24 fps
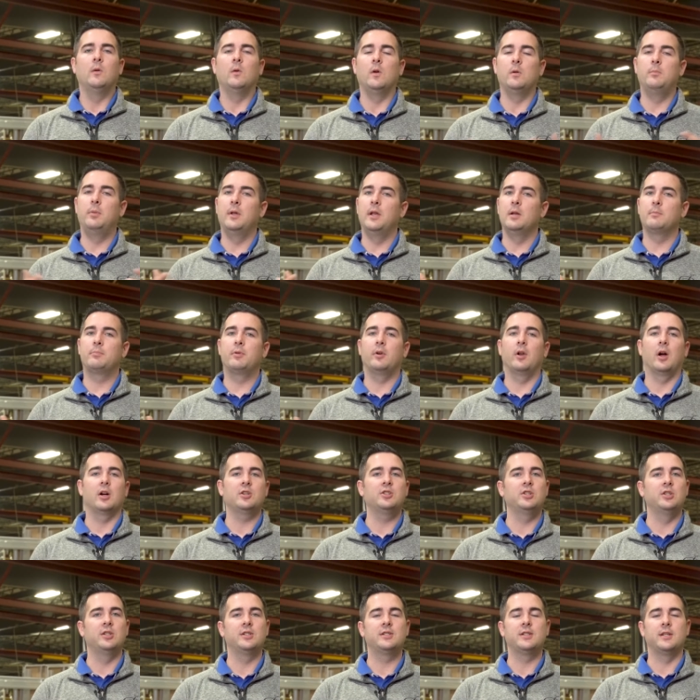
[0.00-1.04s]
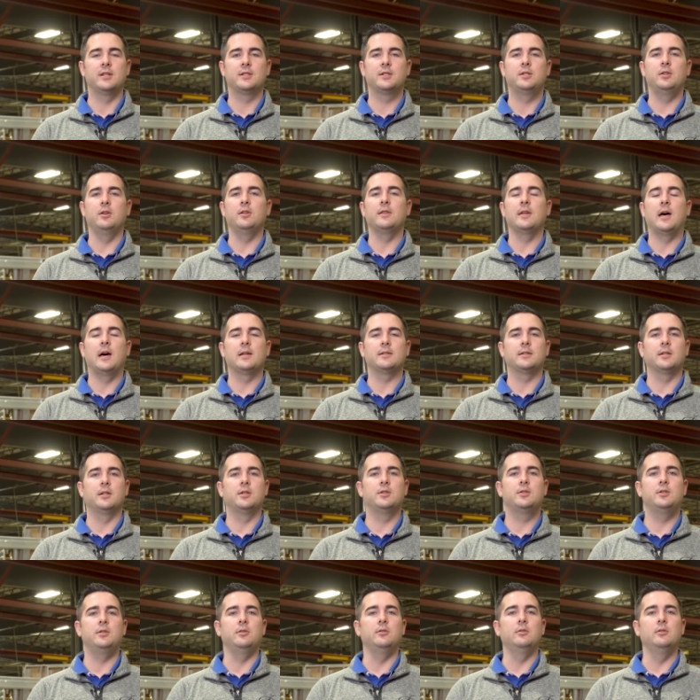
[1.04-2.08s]
We've been in production since
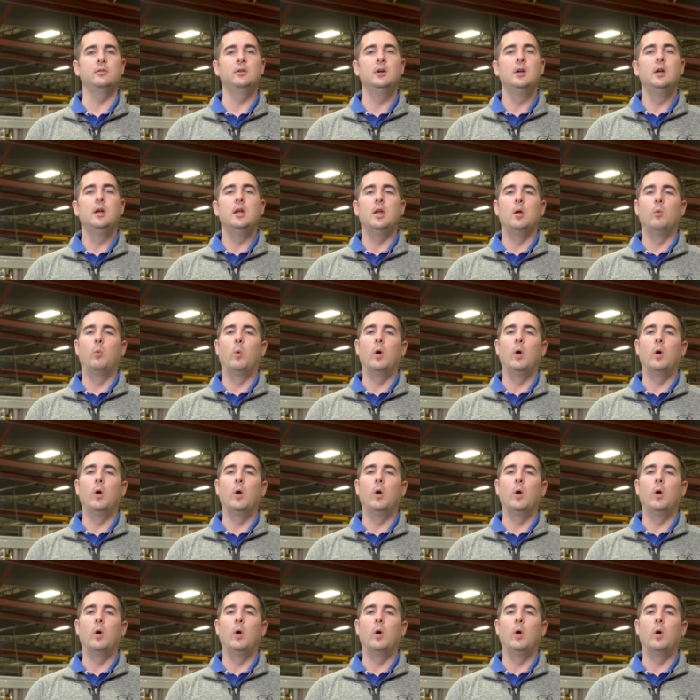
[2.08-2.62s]
2002, and